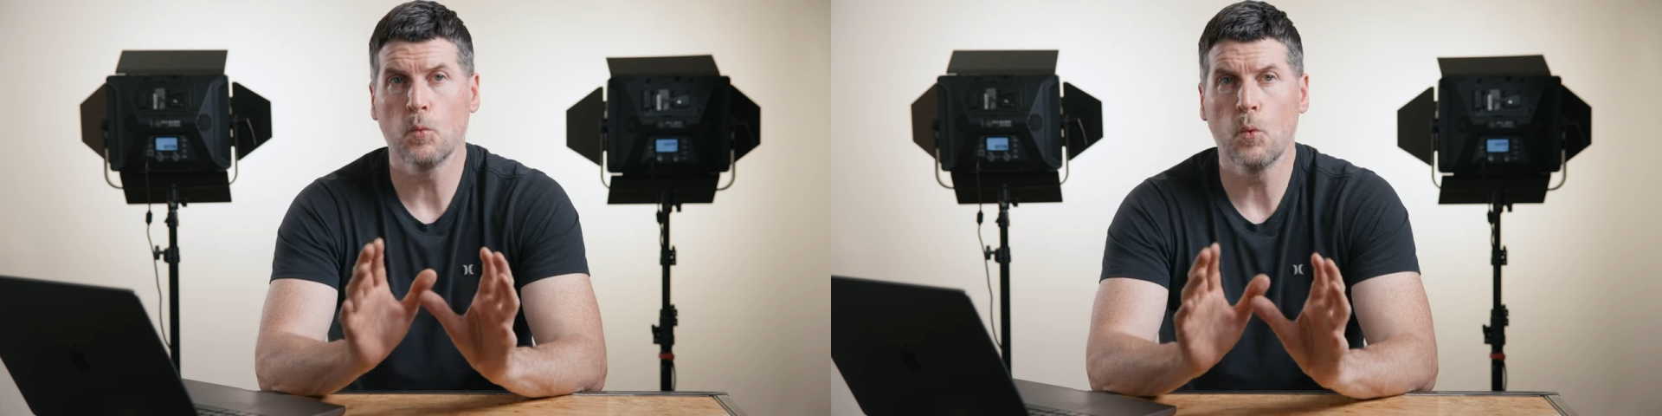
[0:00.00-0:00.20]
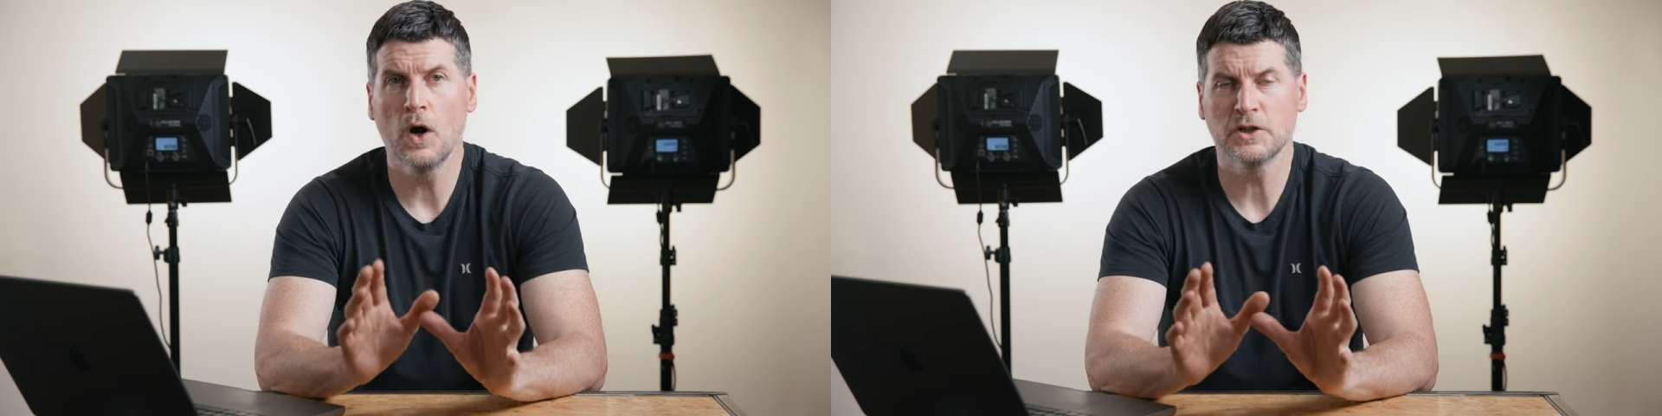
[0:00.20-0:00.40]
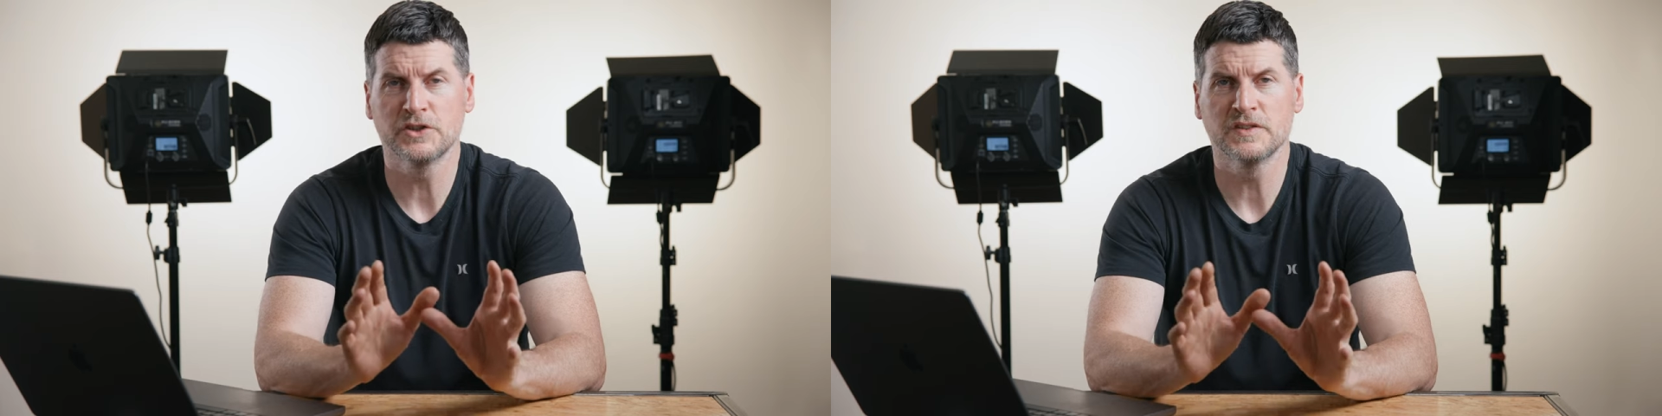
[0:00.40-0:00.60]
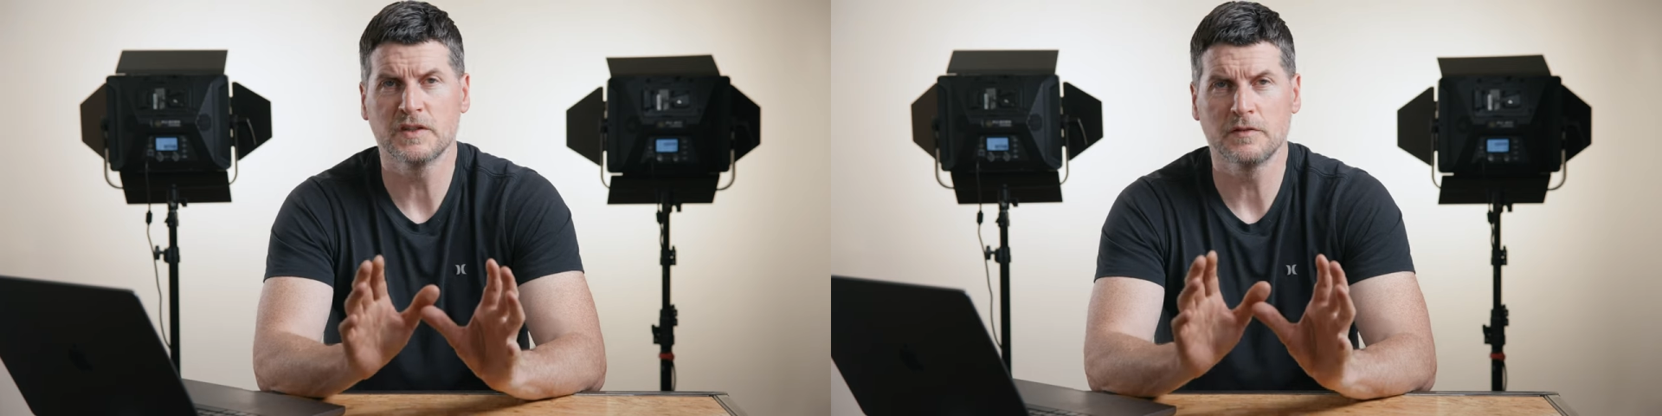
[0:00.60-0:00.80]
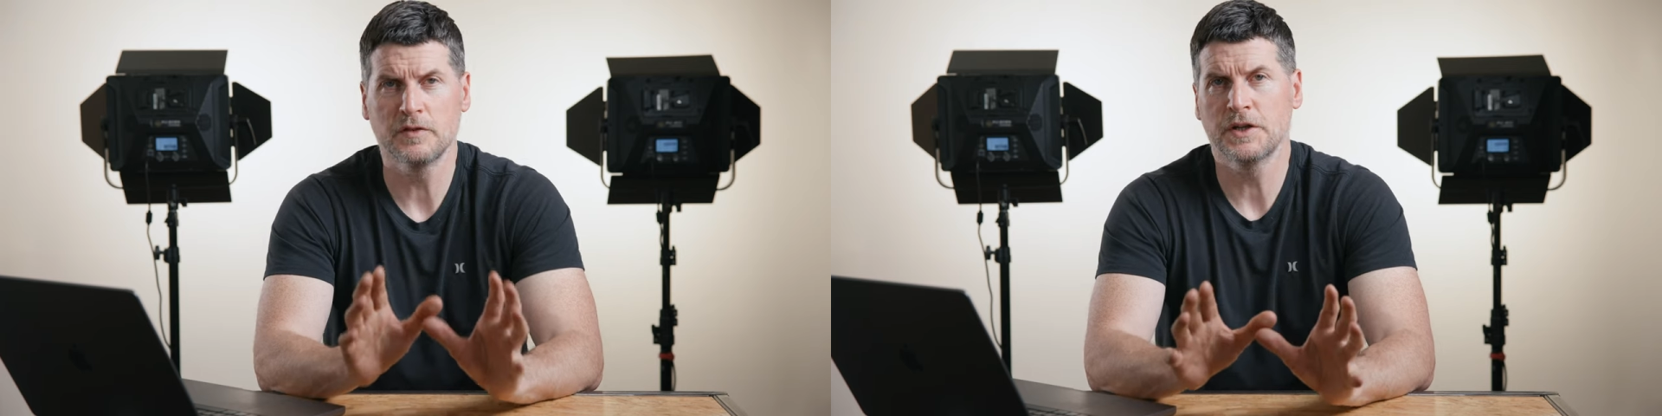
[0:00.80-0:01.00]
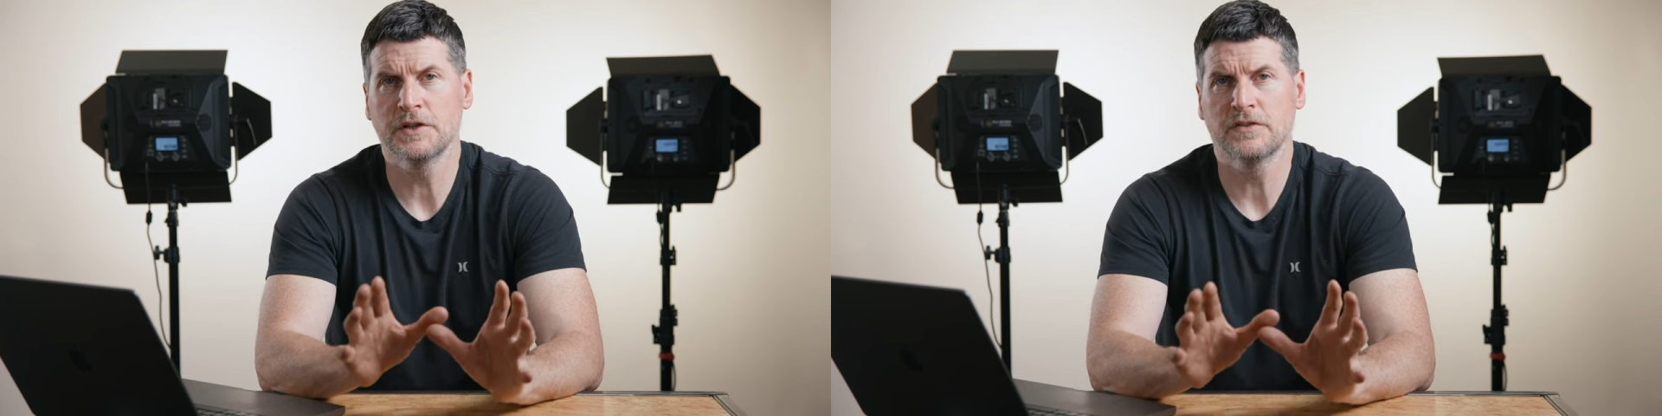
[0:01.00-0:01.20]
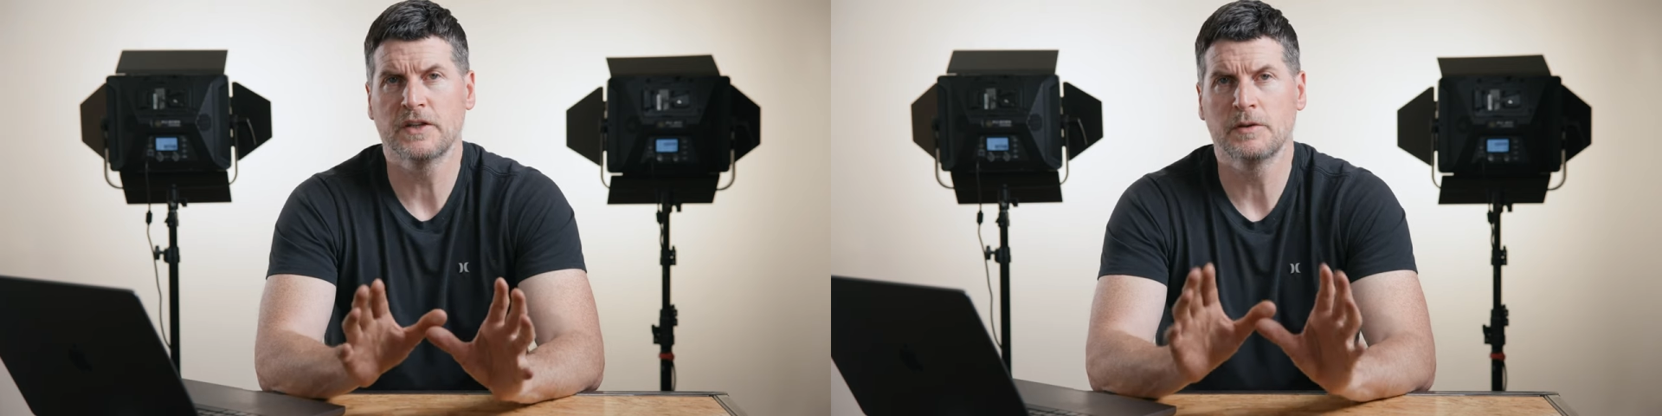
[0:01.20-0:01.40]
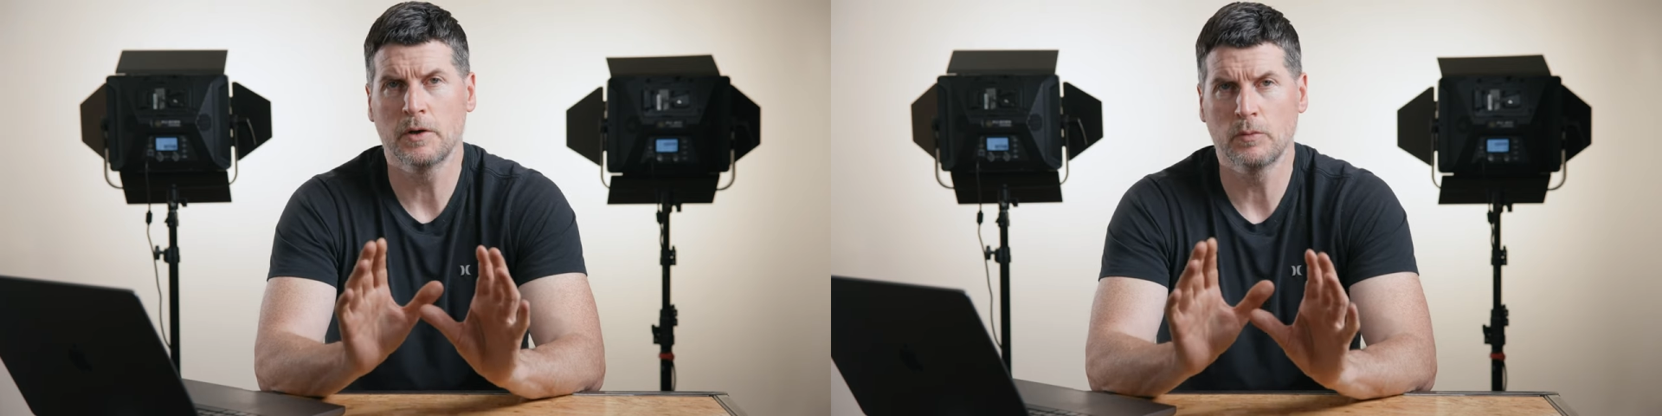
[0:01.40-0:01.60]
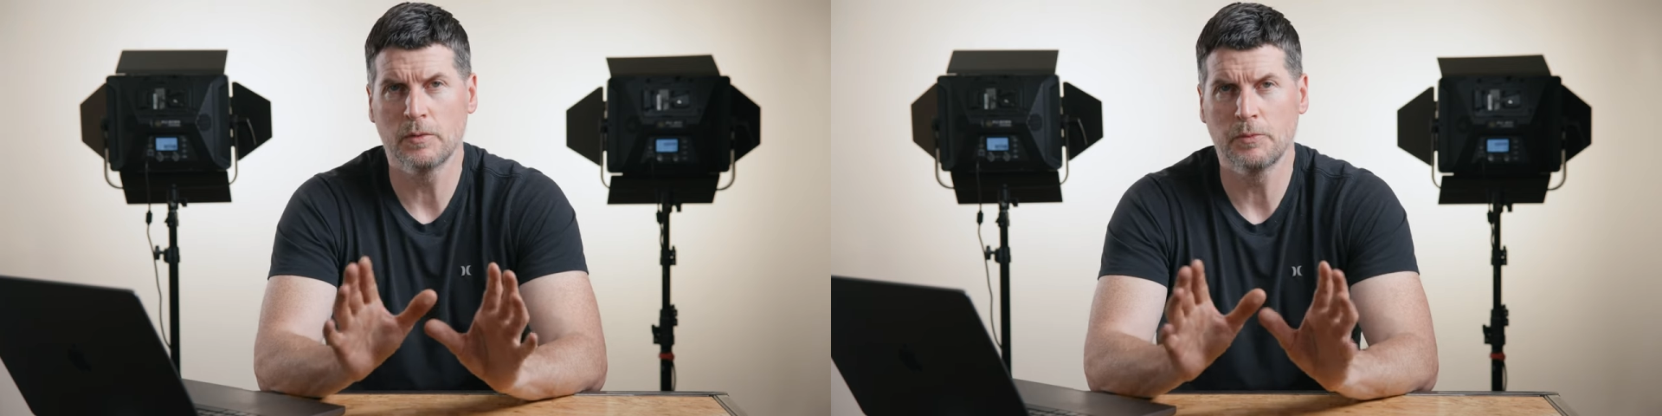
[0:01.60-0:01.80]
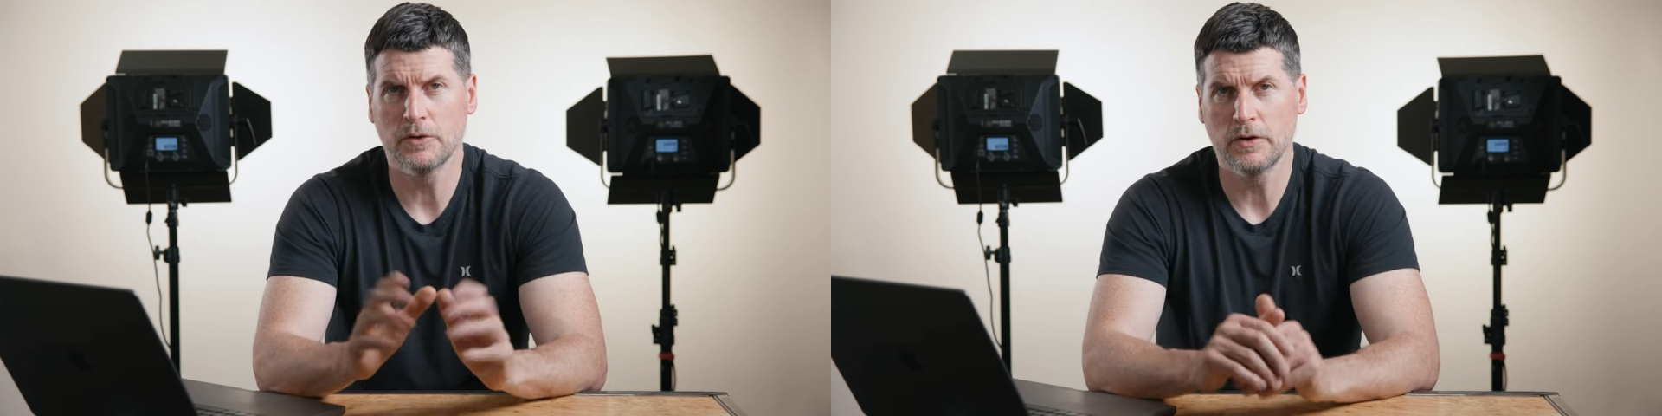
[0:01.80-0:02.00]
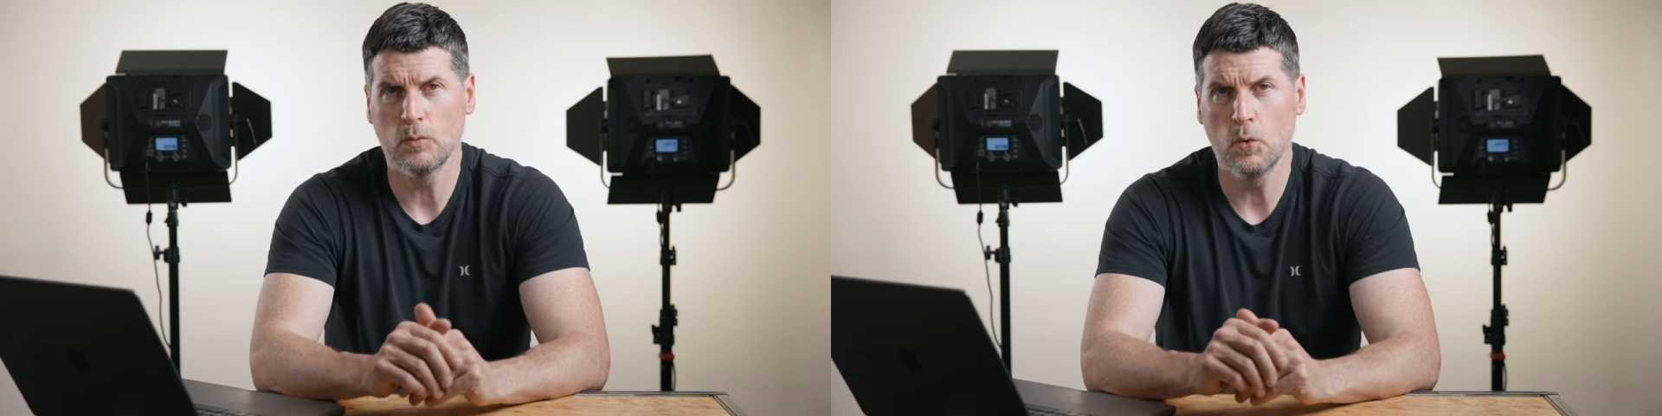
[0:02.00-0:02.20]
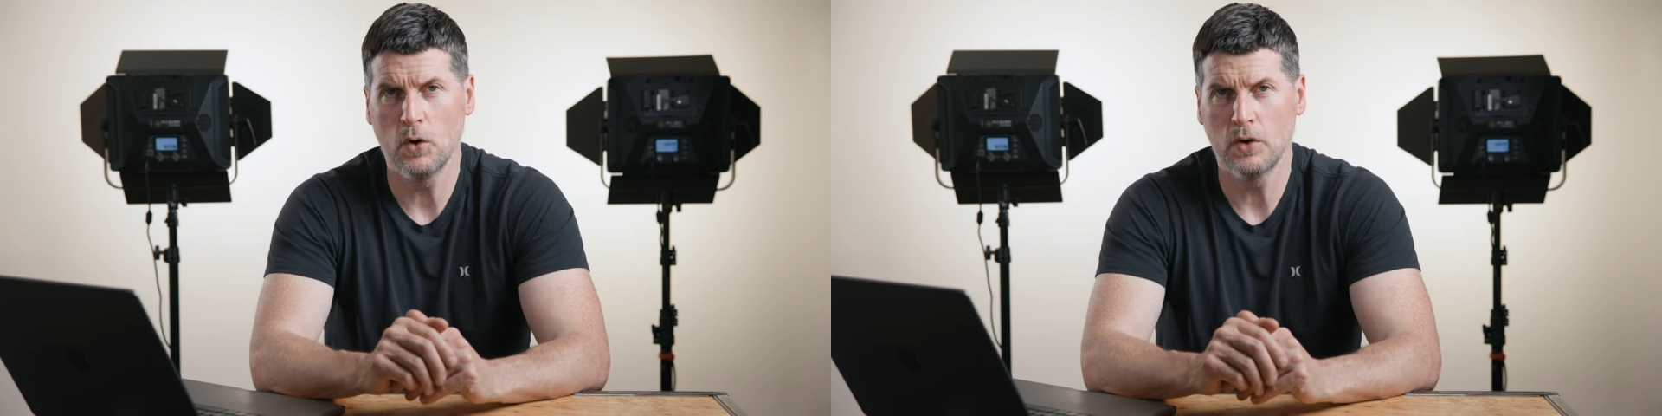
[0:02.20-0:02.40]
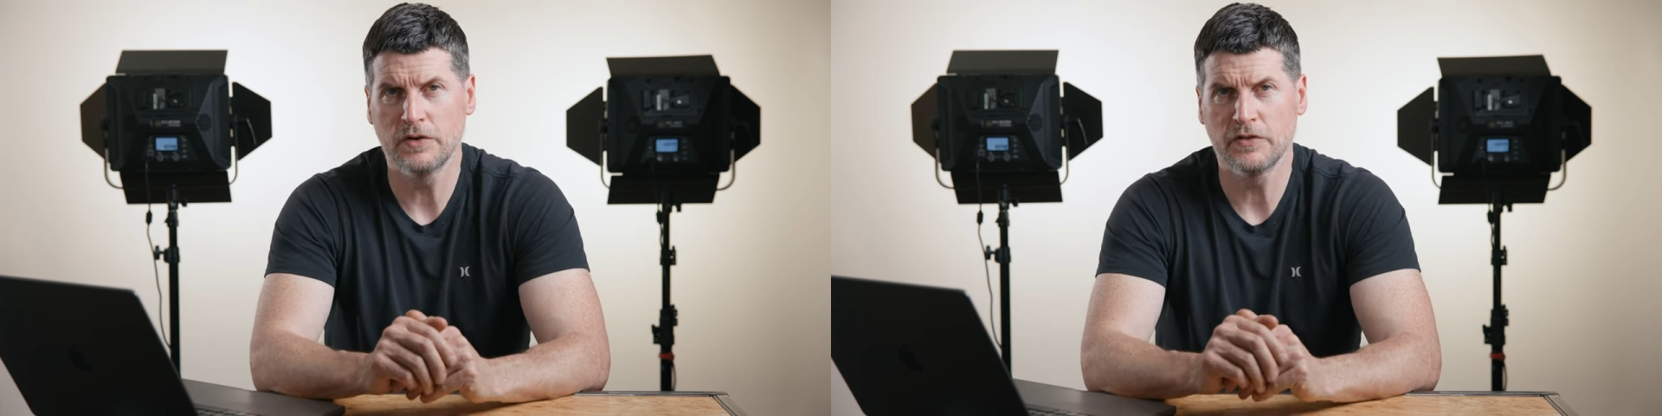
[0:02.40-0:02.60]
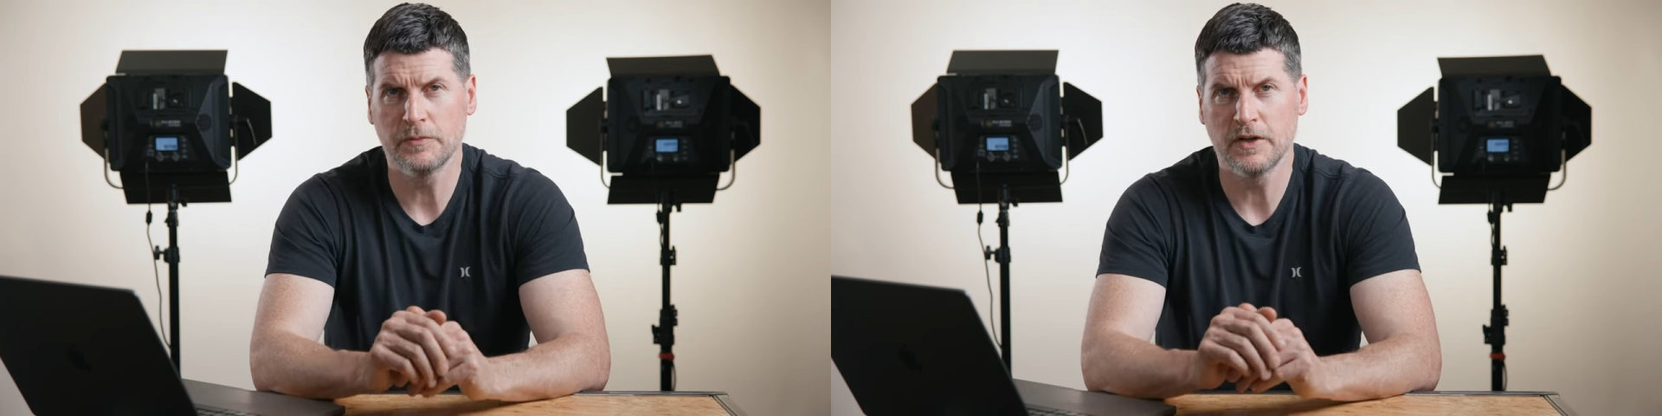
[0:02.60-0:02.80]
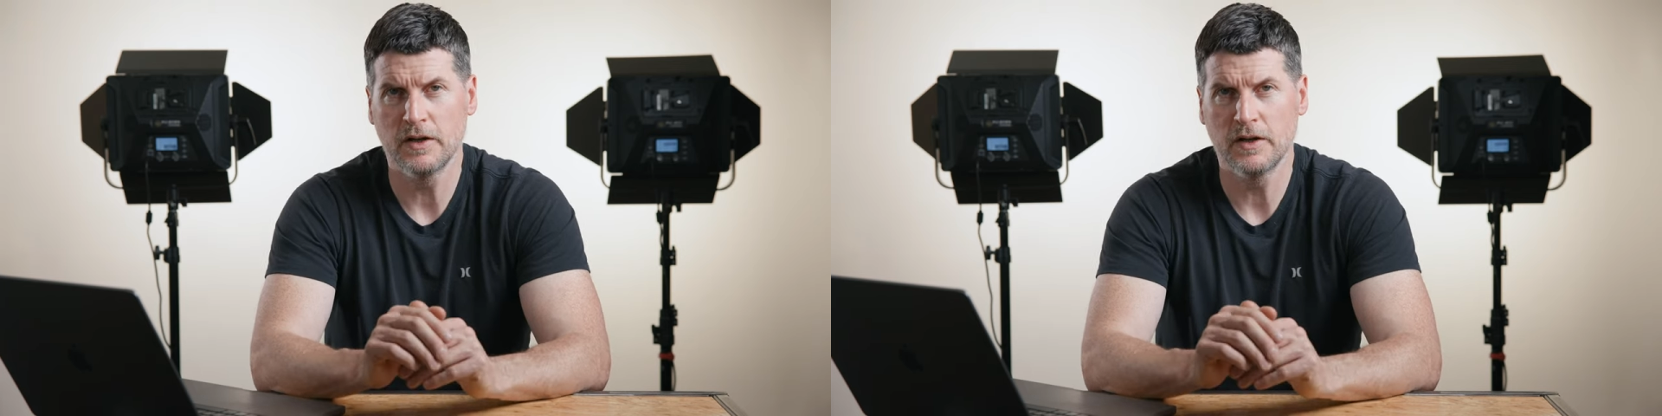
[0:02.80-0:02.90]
washes of light that you might want to put on a wall or something